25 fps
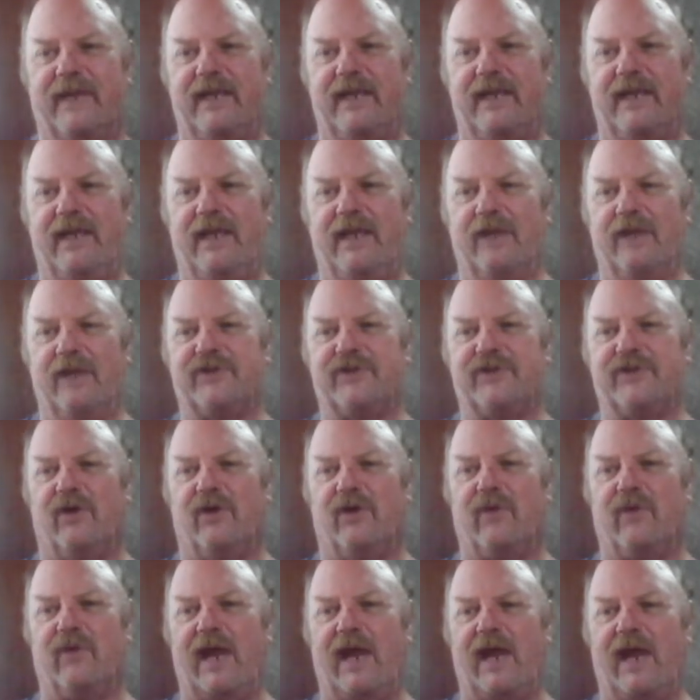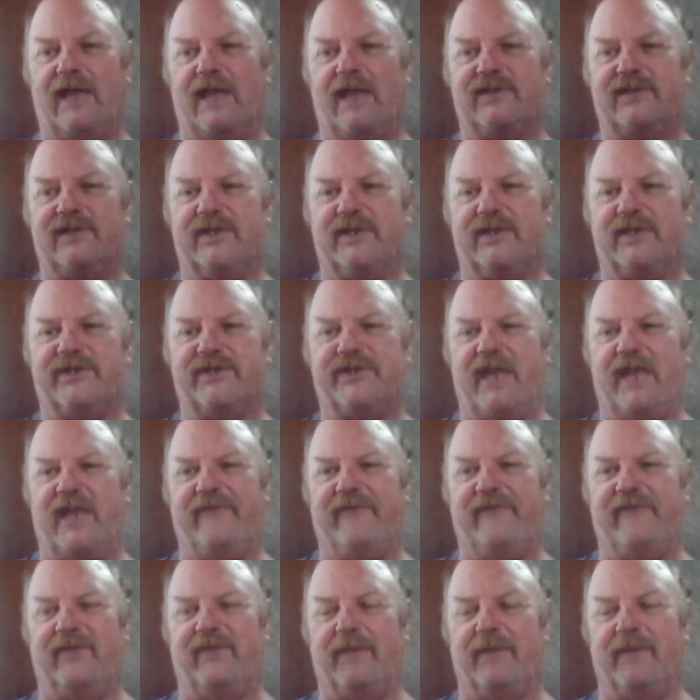Yellowstone Ranch, it's
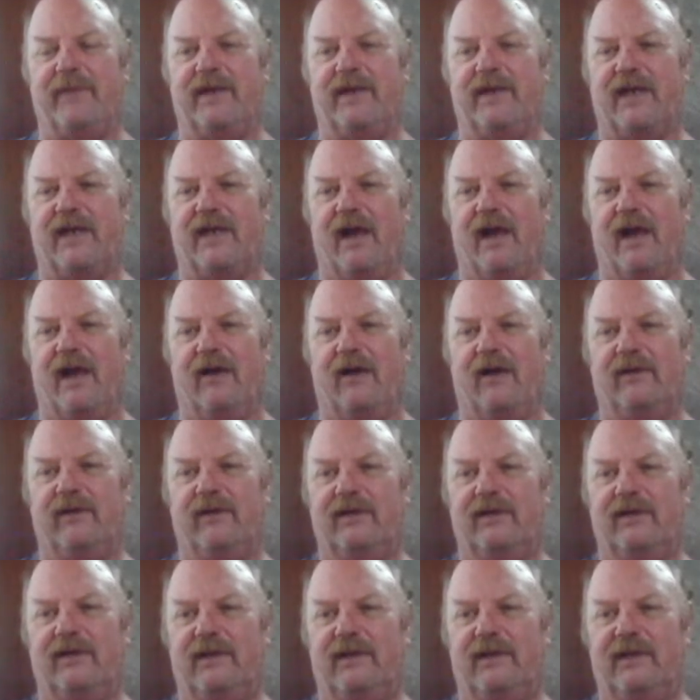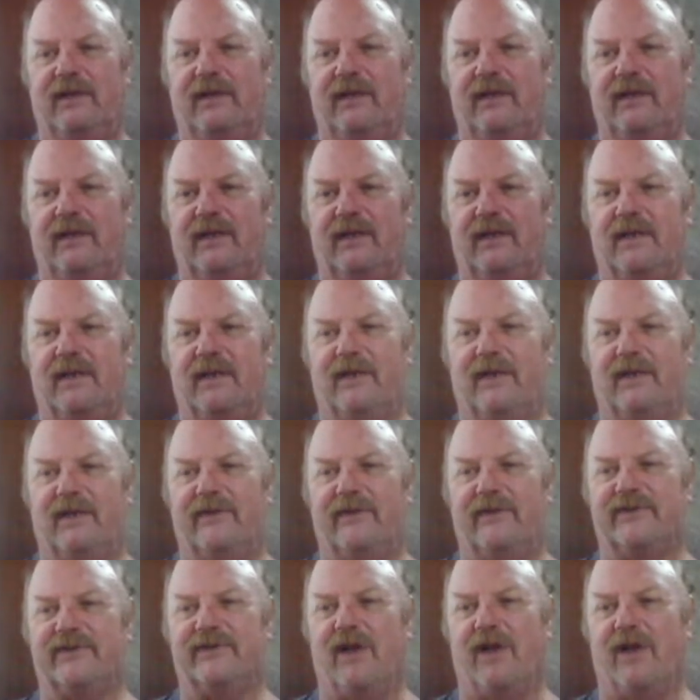safe in Mindanao.
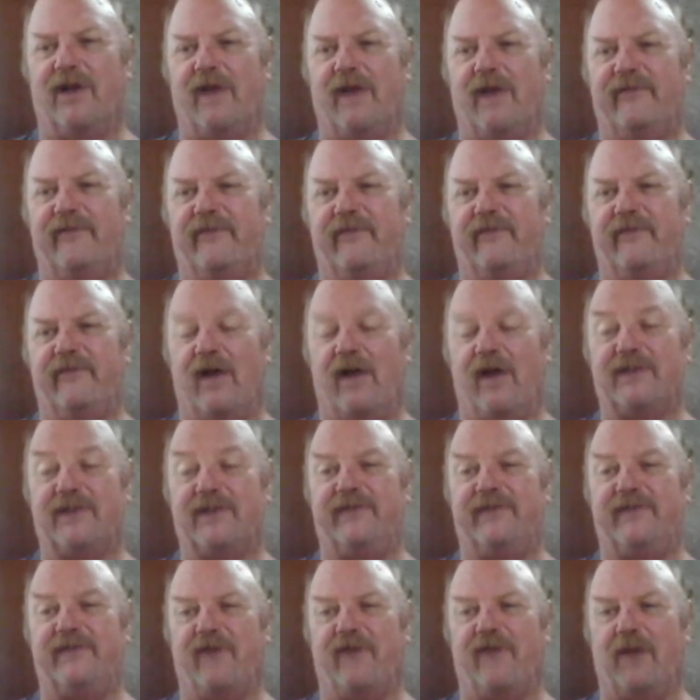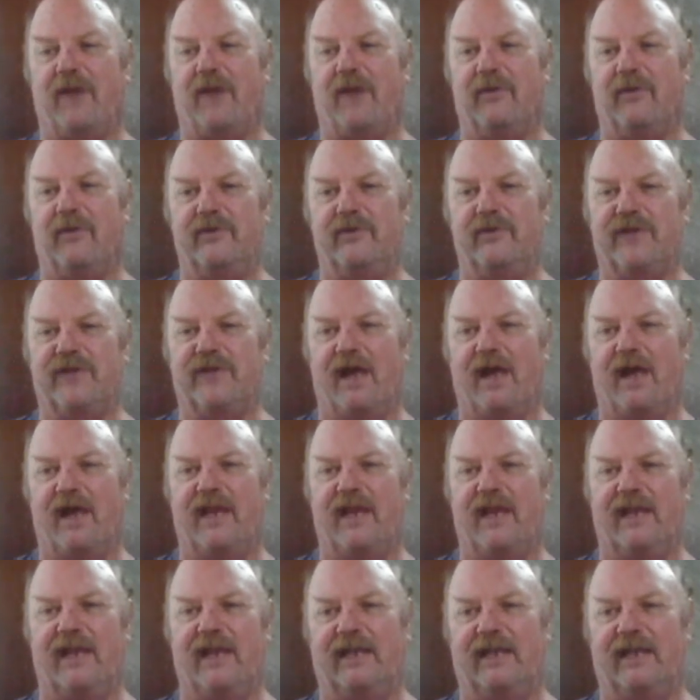There's an Aussie farmer who's
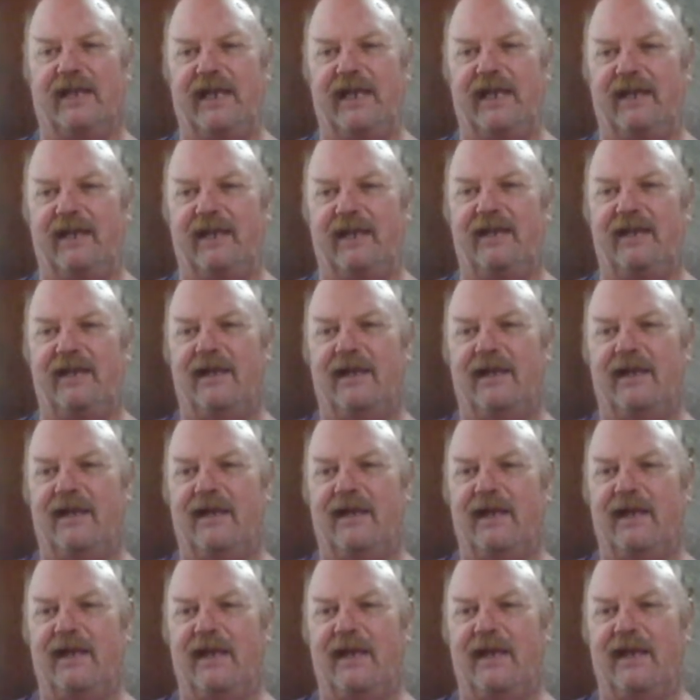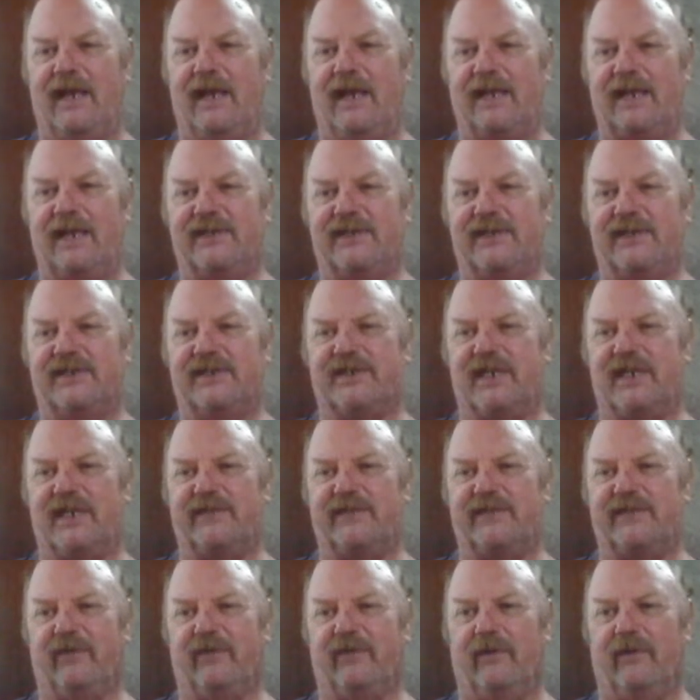got a clean and
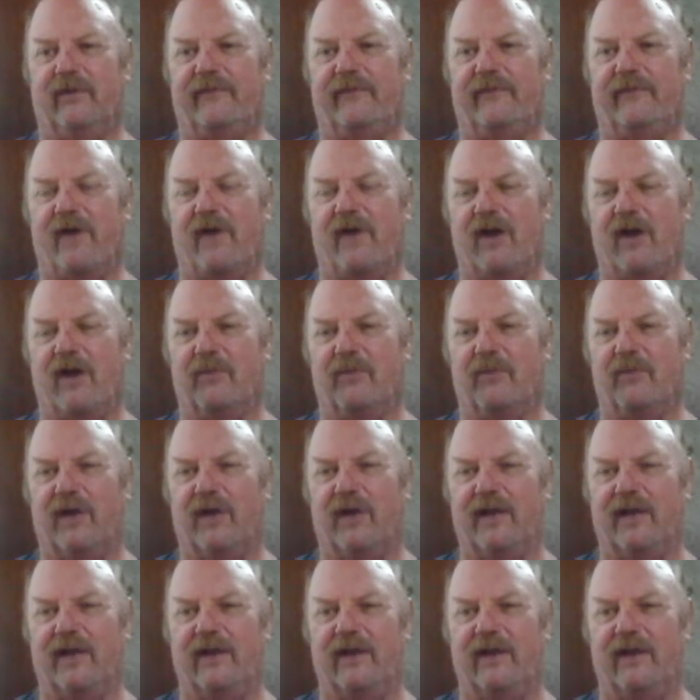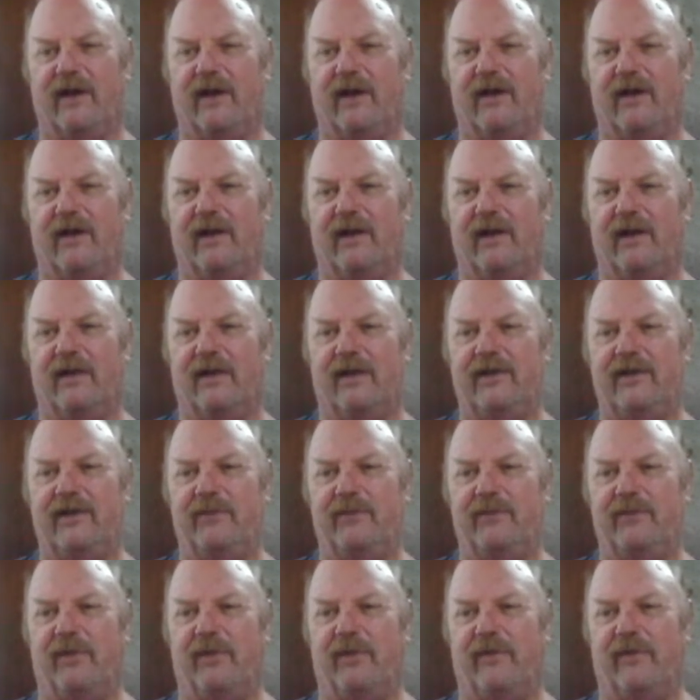successful farm running there.
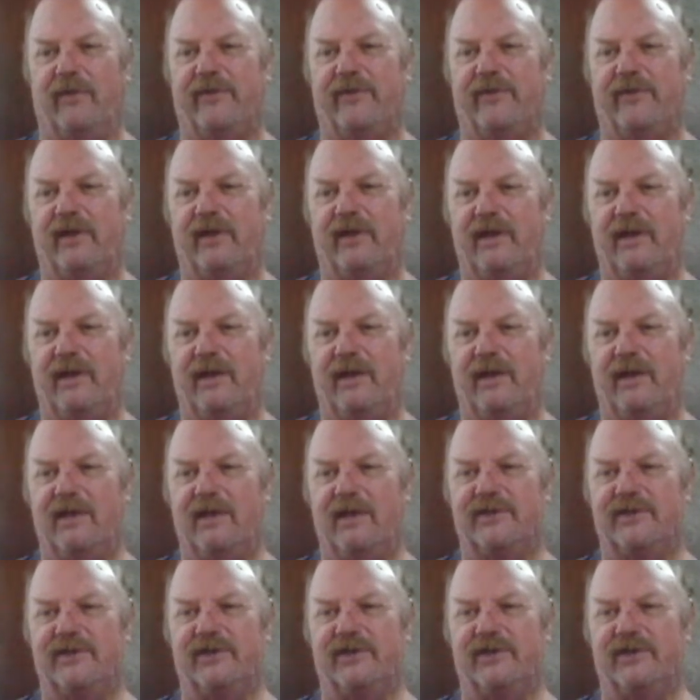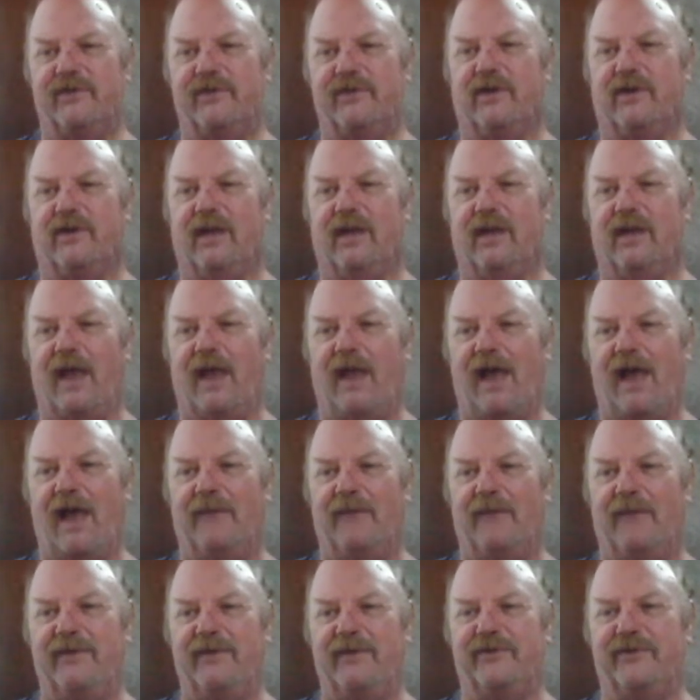You both should do a
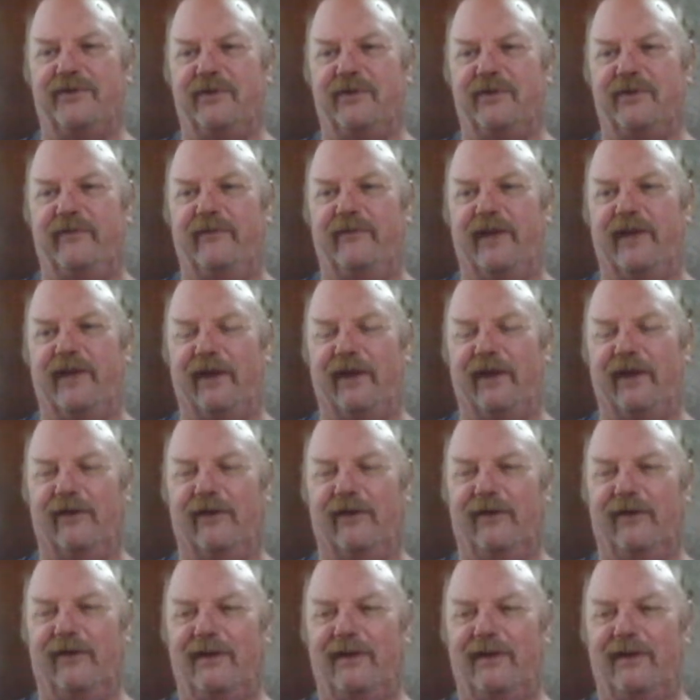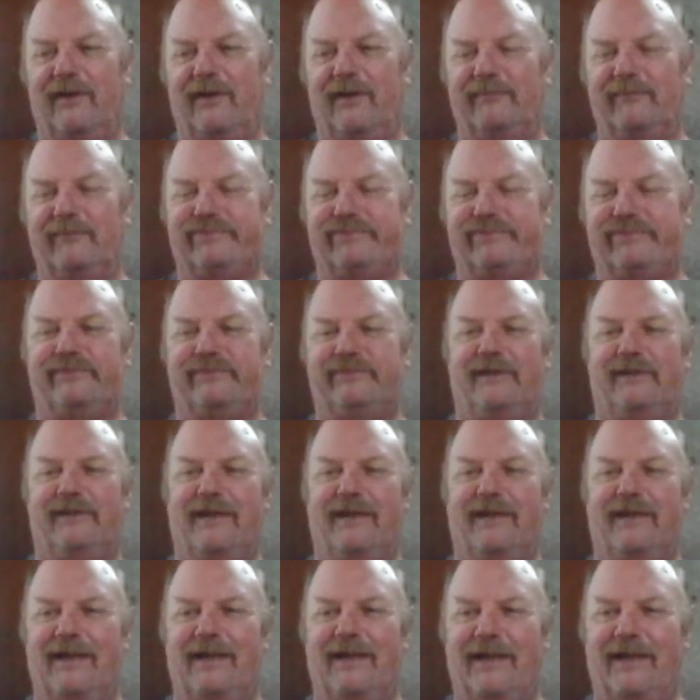collab YouTube video.
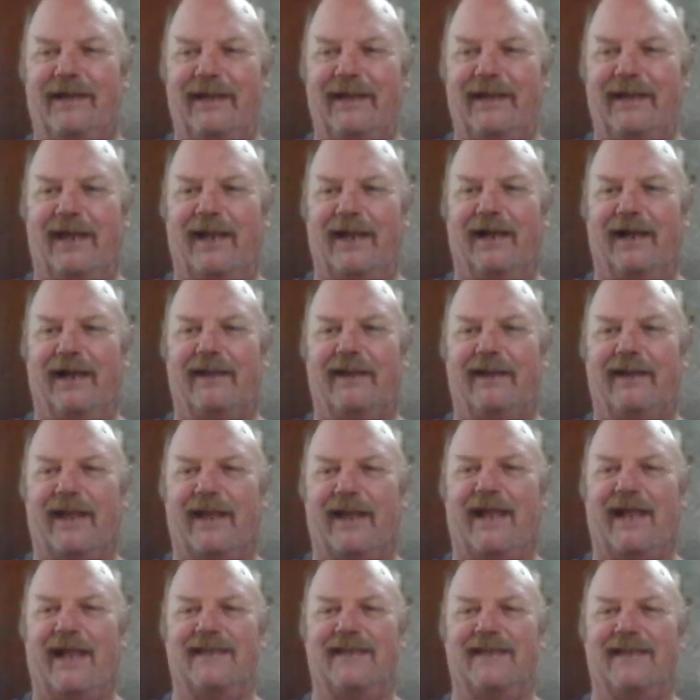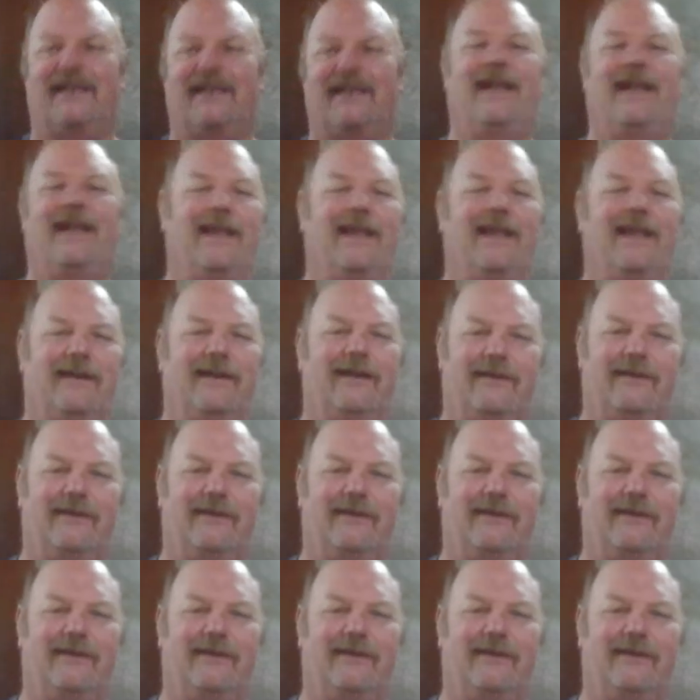Yeah, that guy's an idiot.